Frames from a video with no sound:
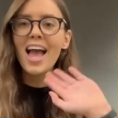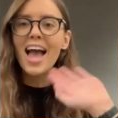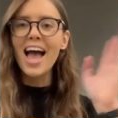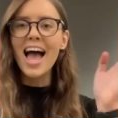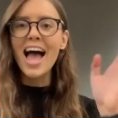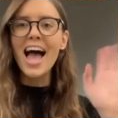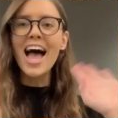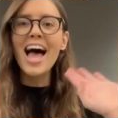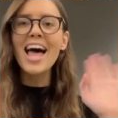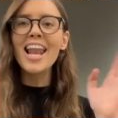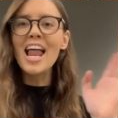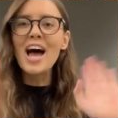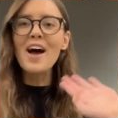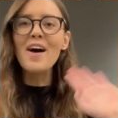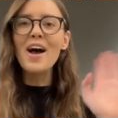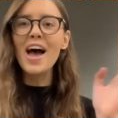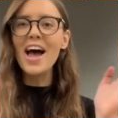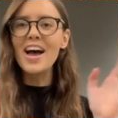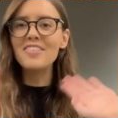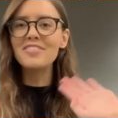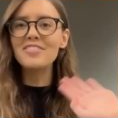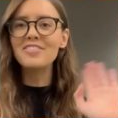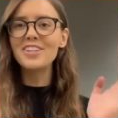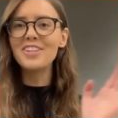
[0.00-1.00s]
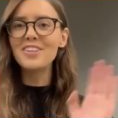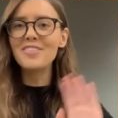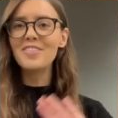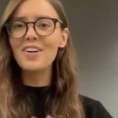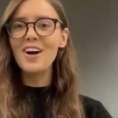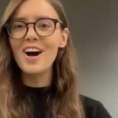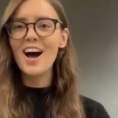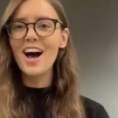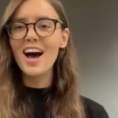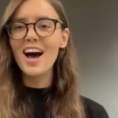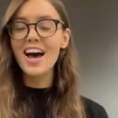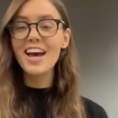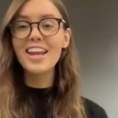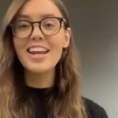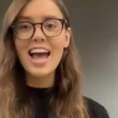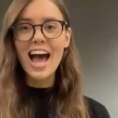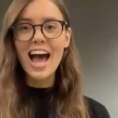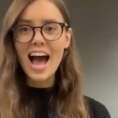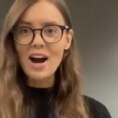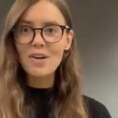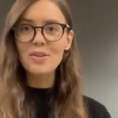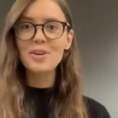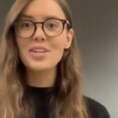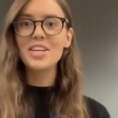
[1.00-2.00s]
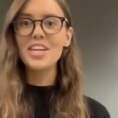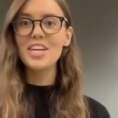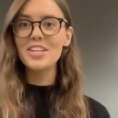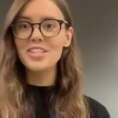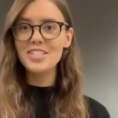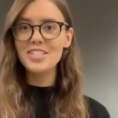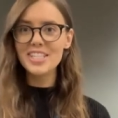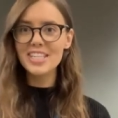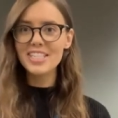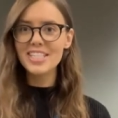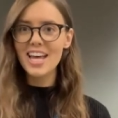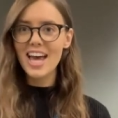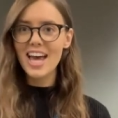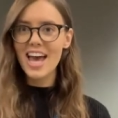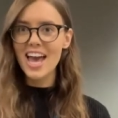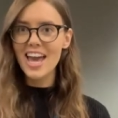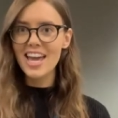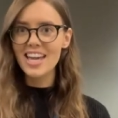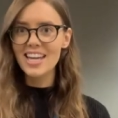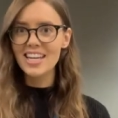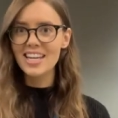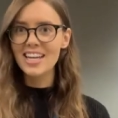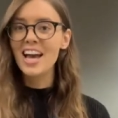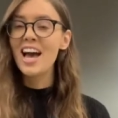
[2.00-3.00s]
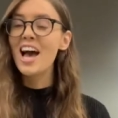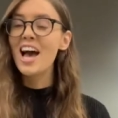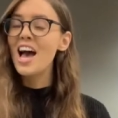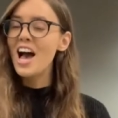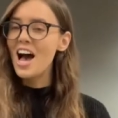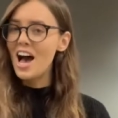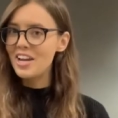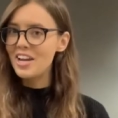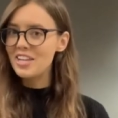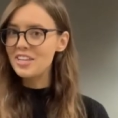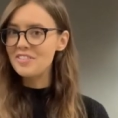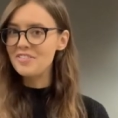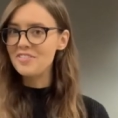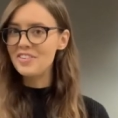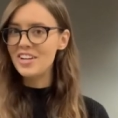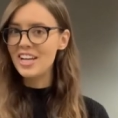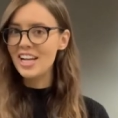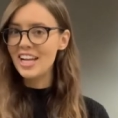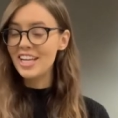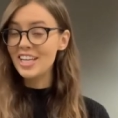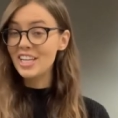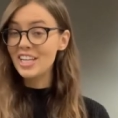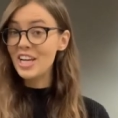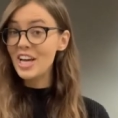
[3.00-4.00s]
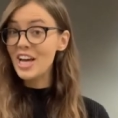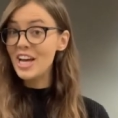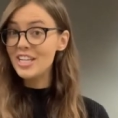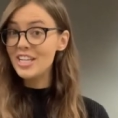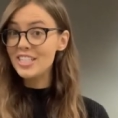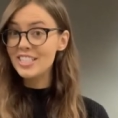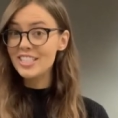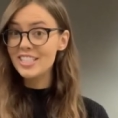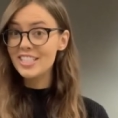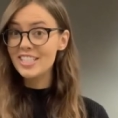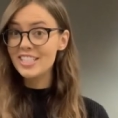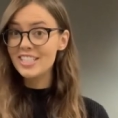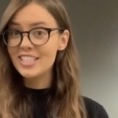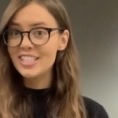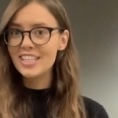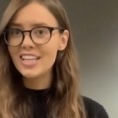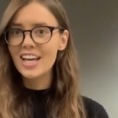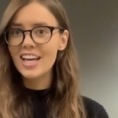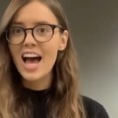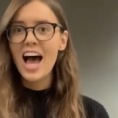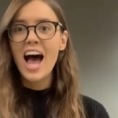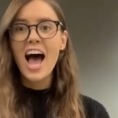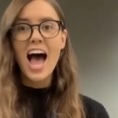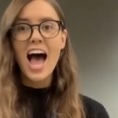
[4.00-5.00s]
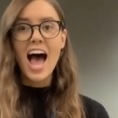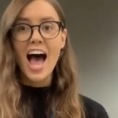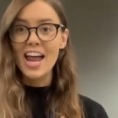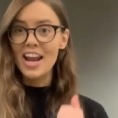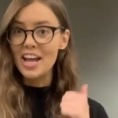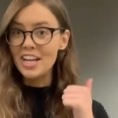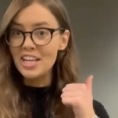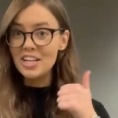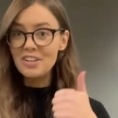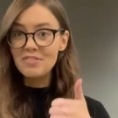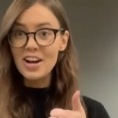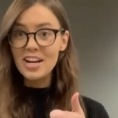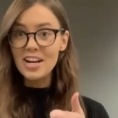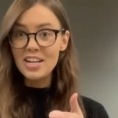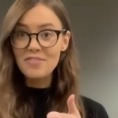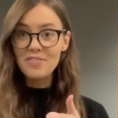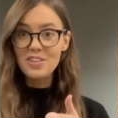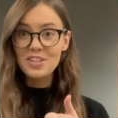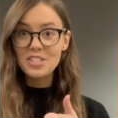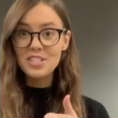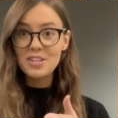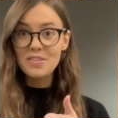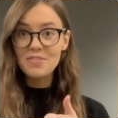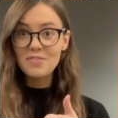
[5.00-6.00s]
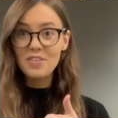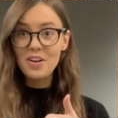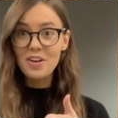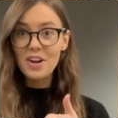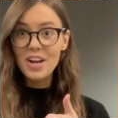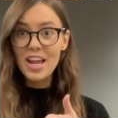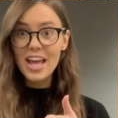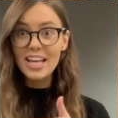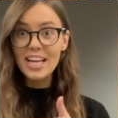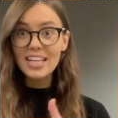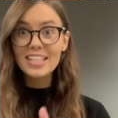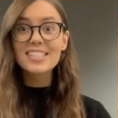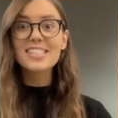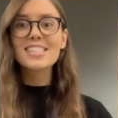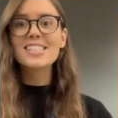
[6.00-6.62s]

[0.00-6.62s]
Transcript: Hello everyone, how are you today? Are you feeling good? And are you ready for some phonics?